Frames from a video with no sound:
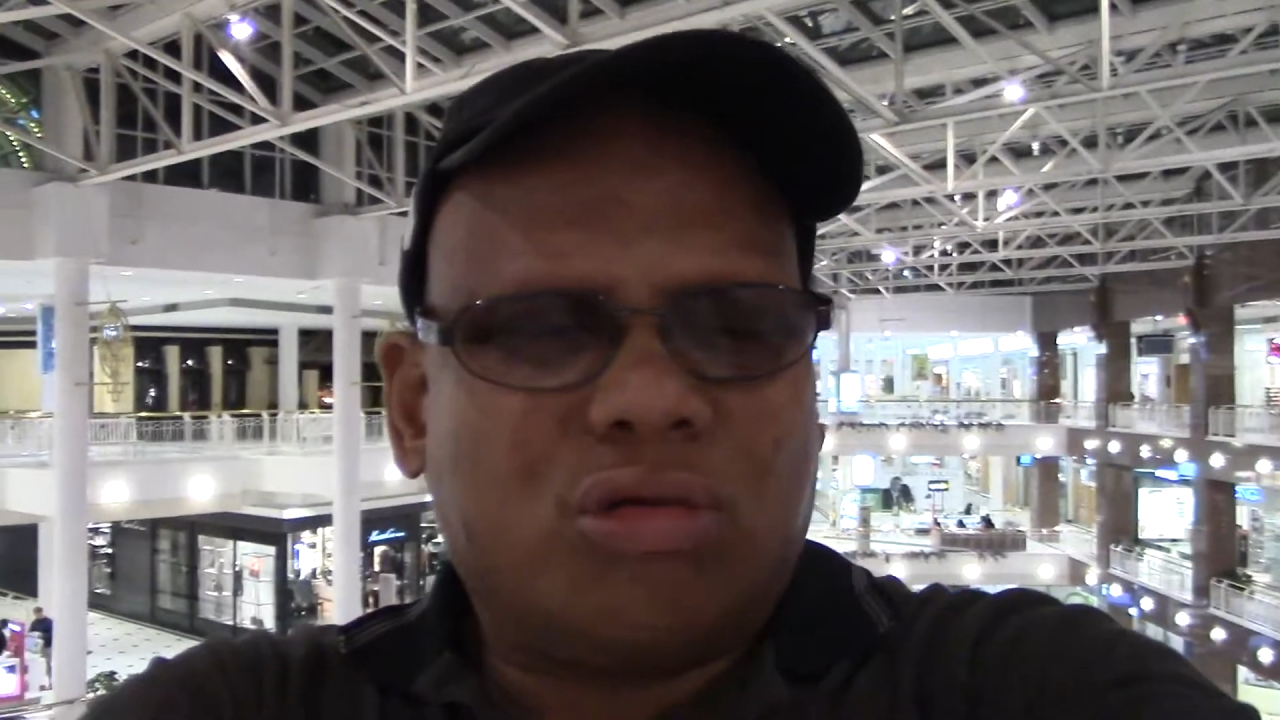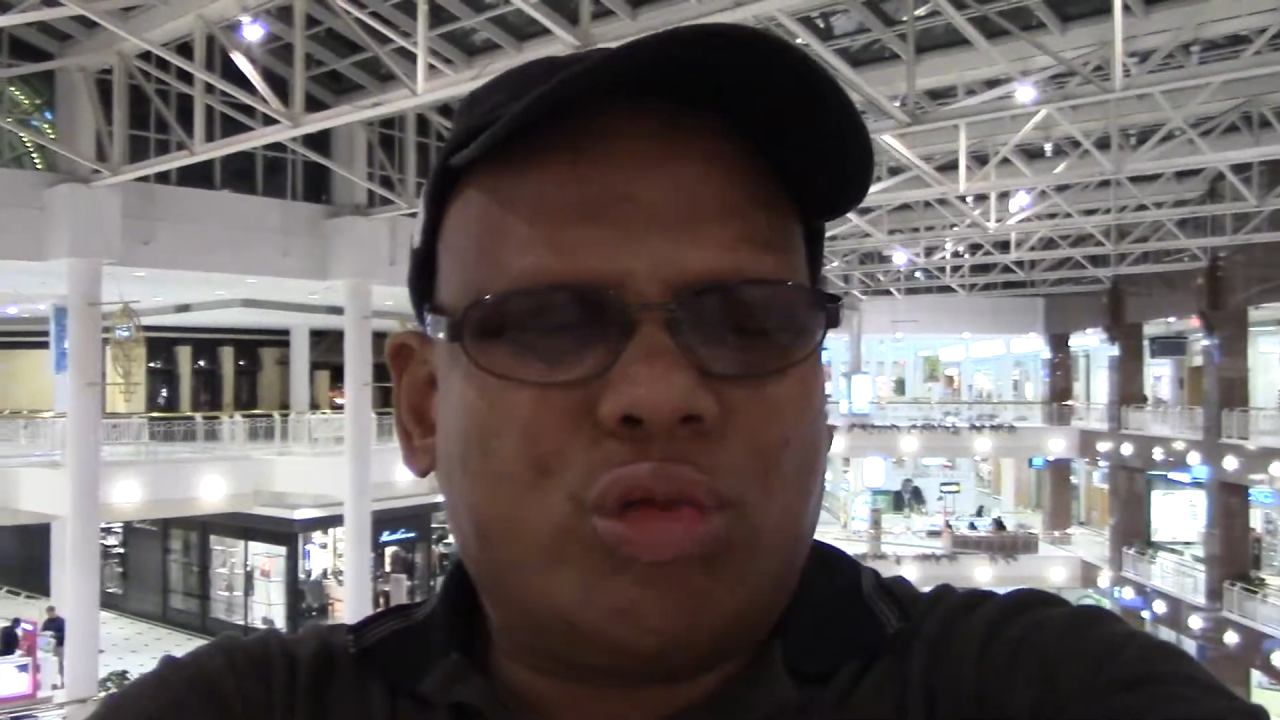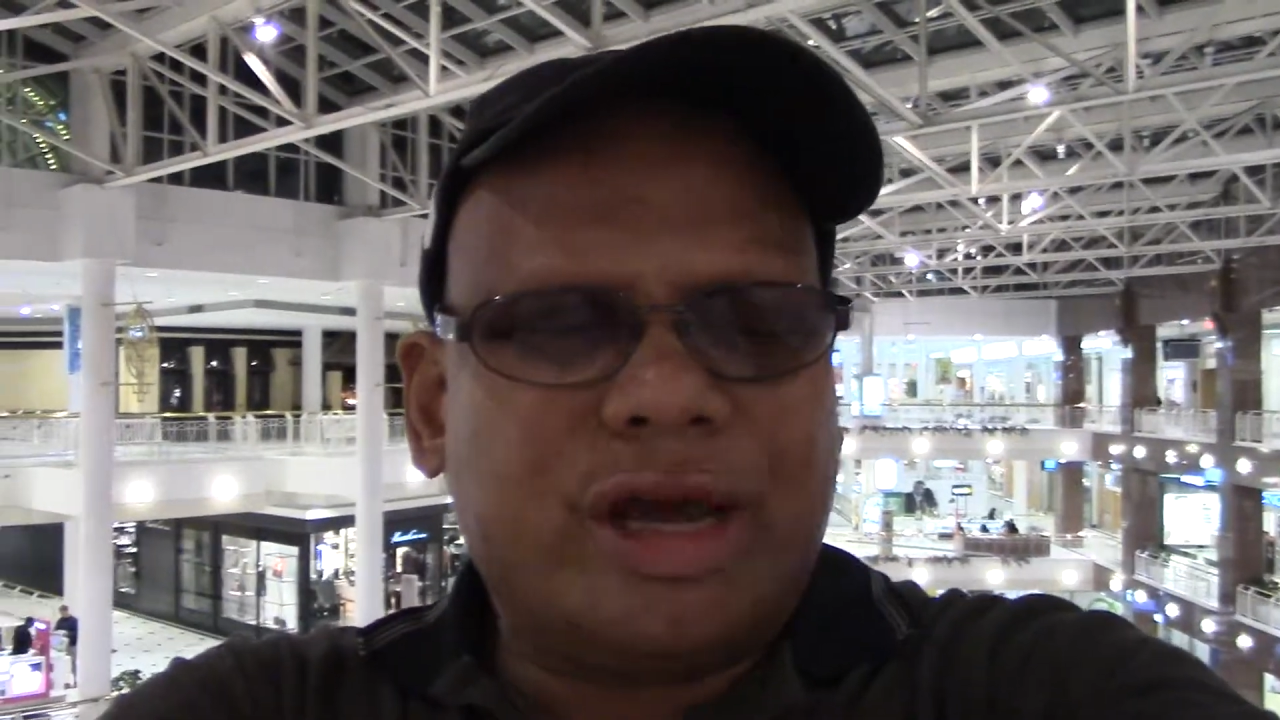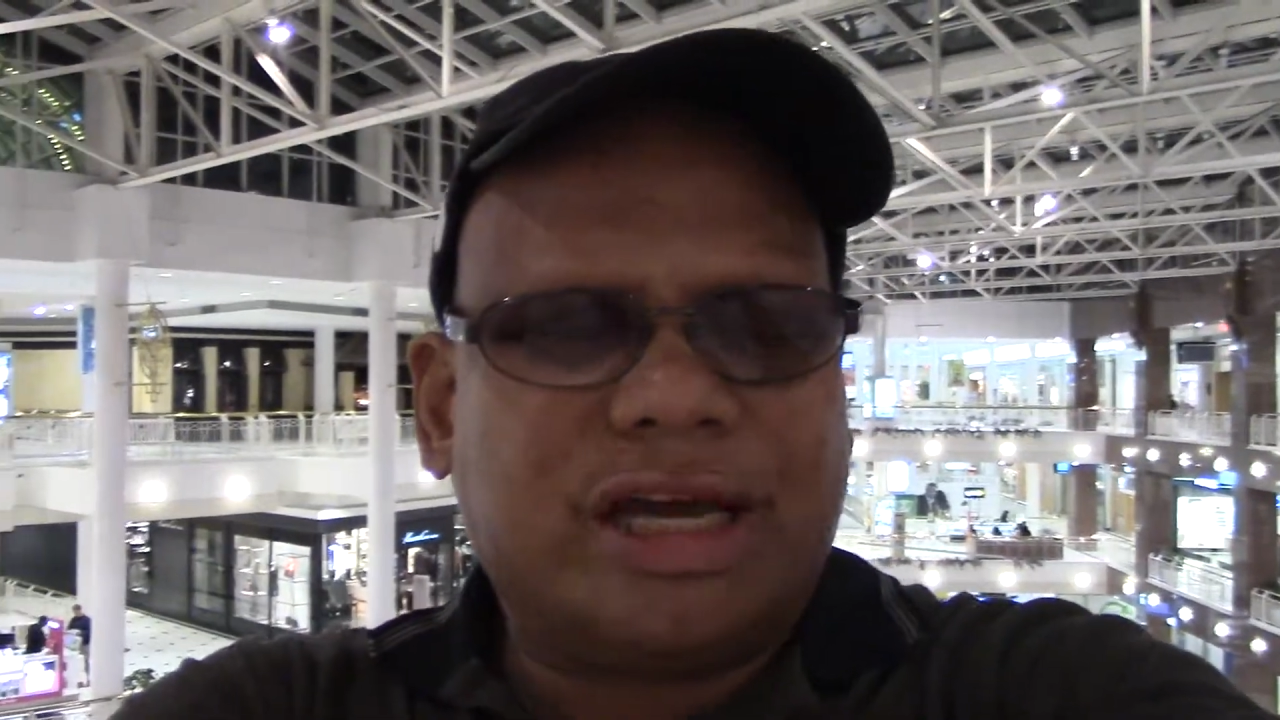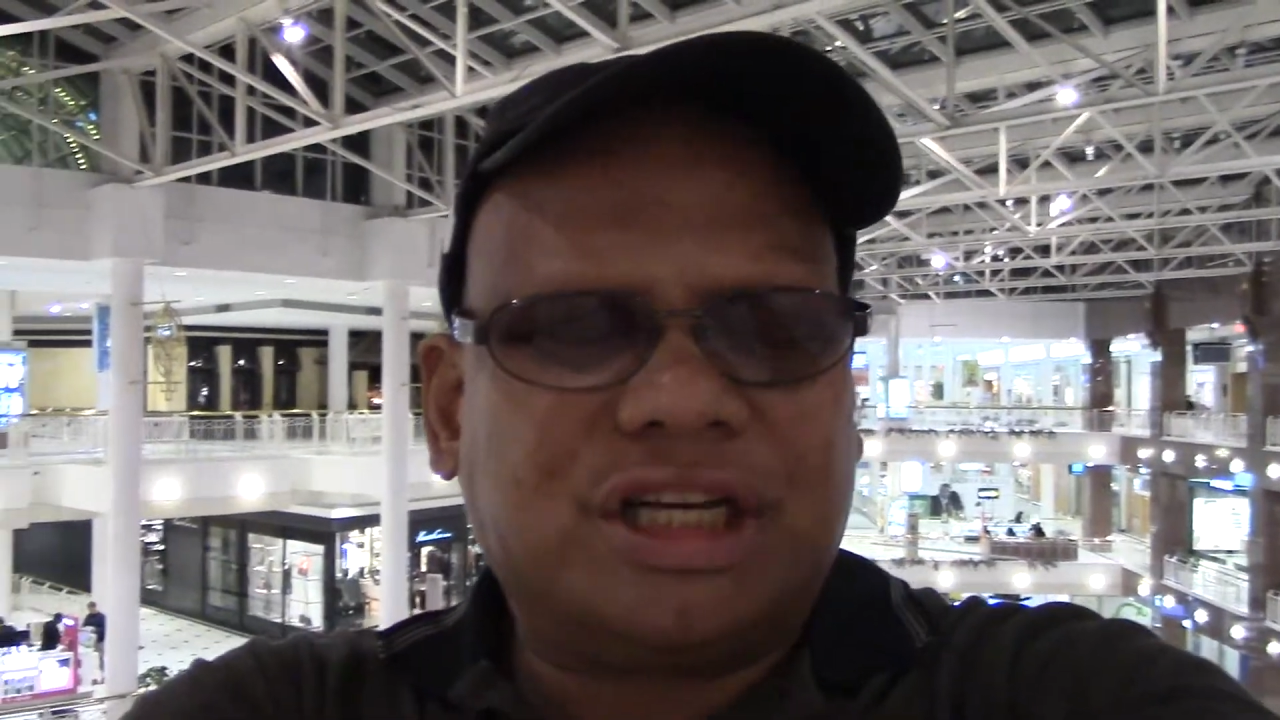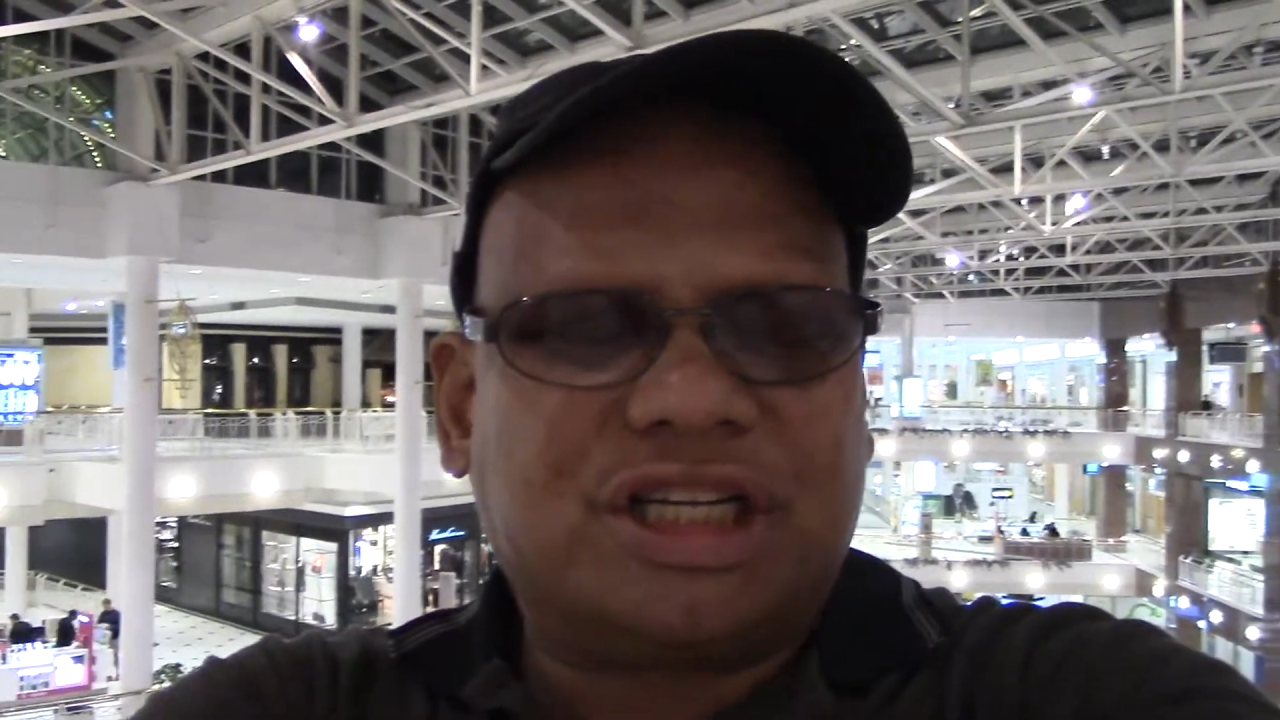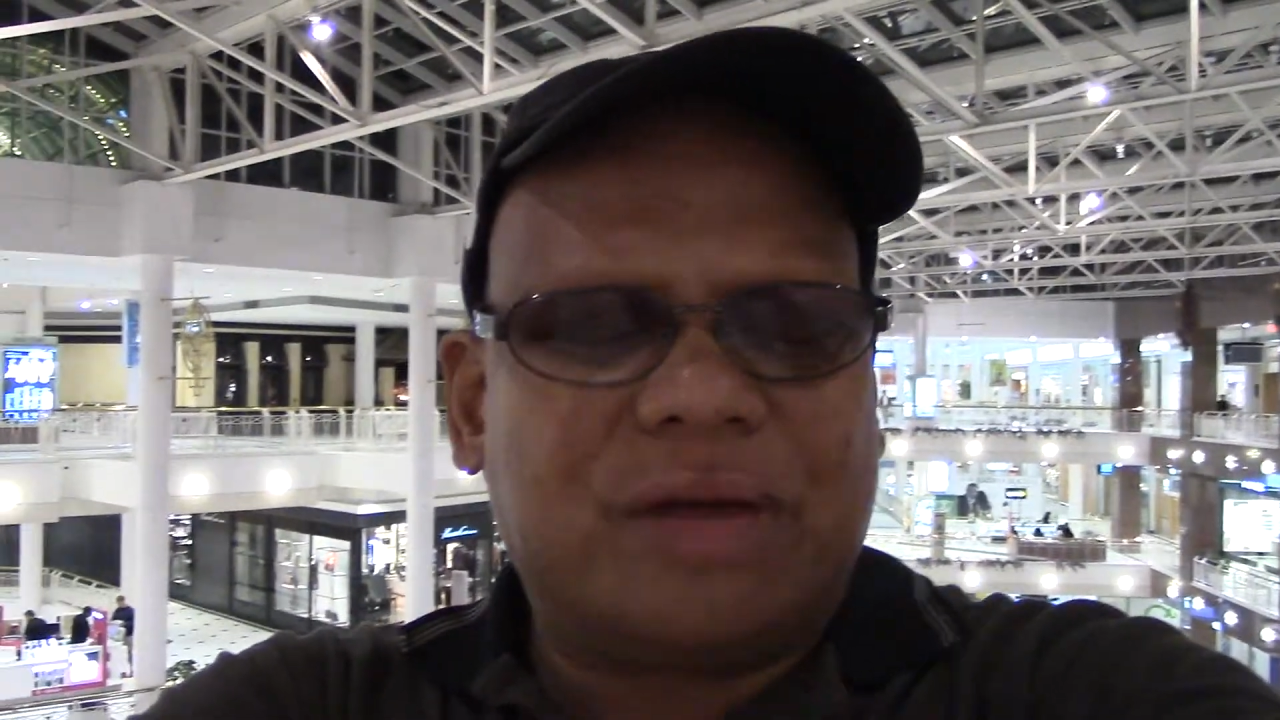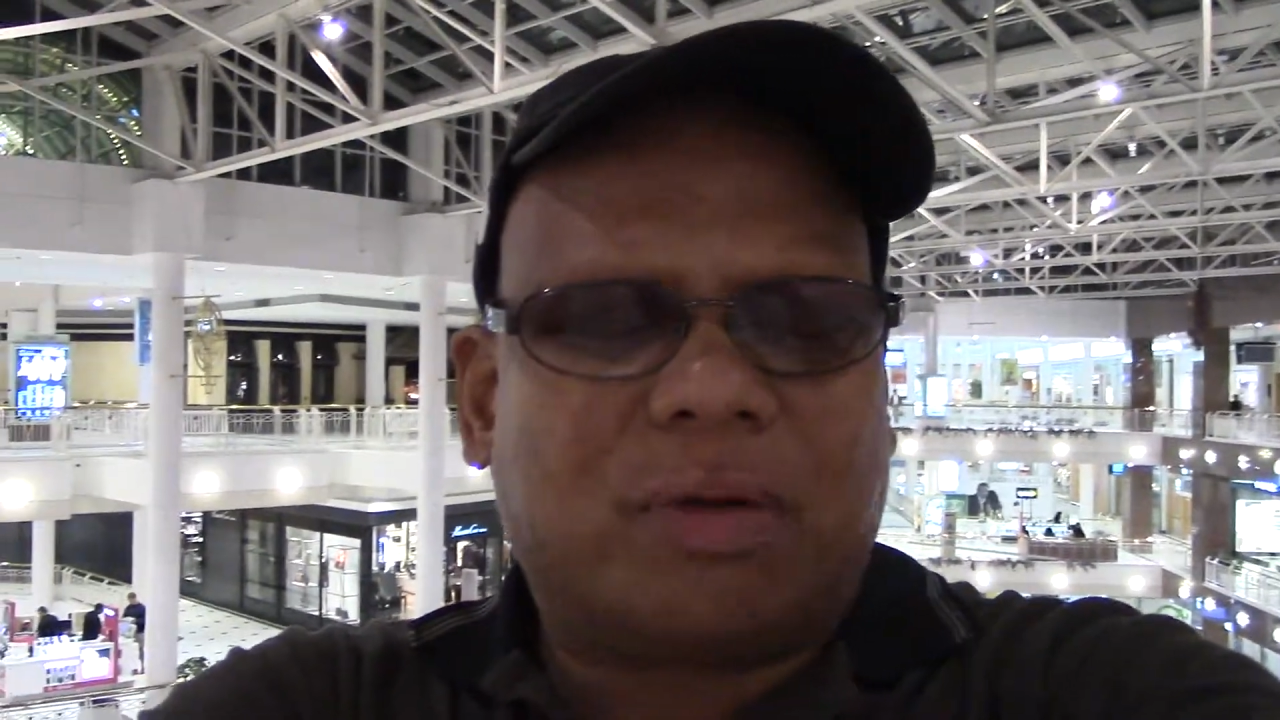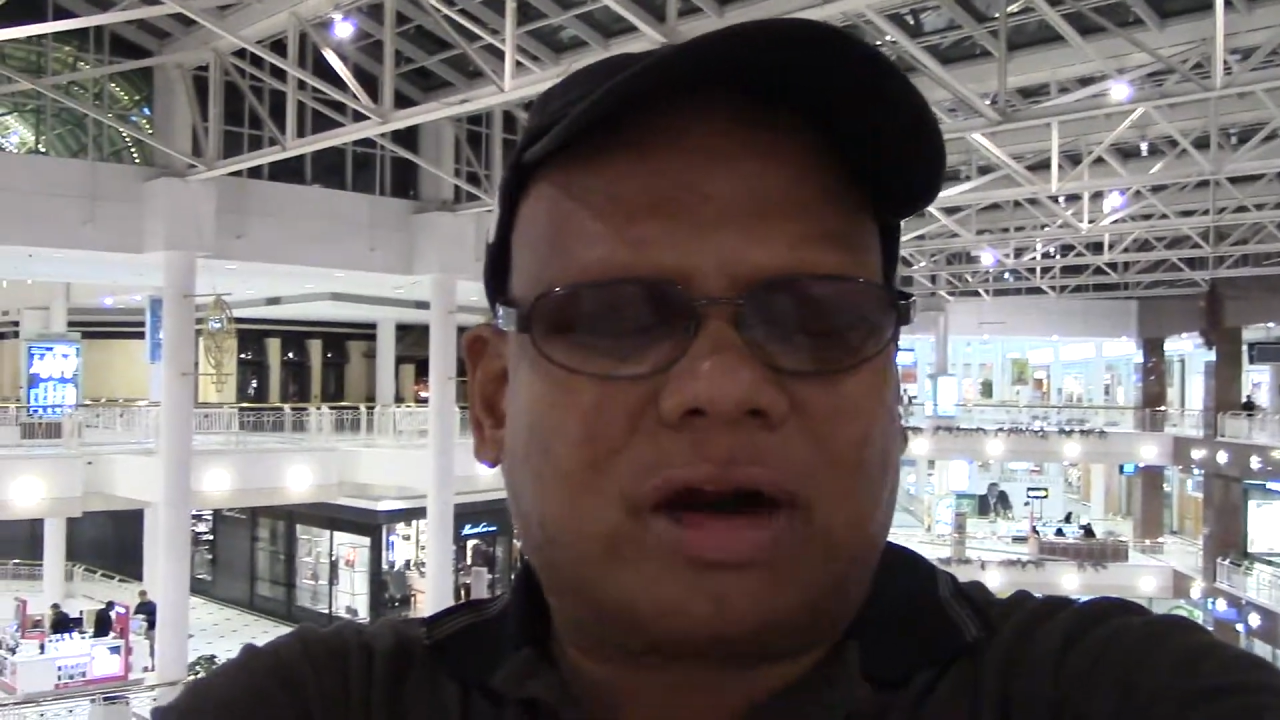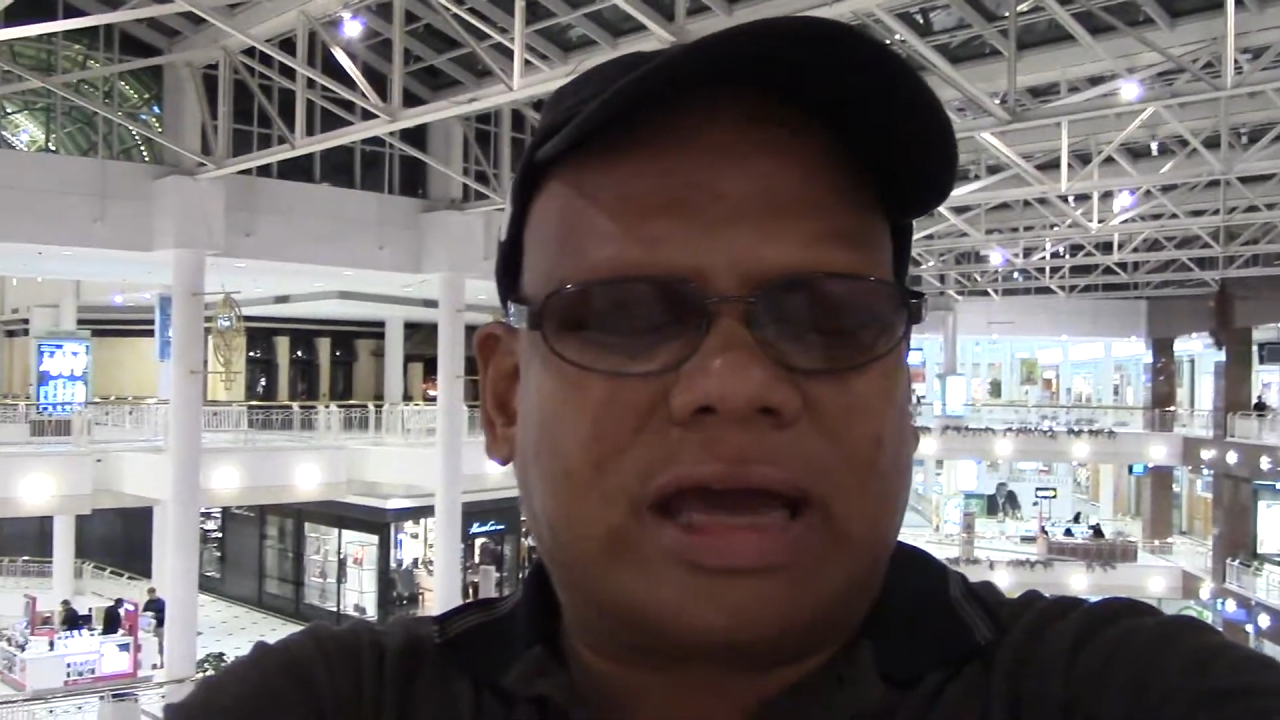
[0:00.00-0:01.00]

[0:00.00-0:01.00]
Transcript: We can shape our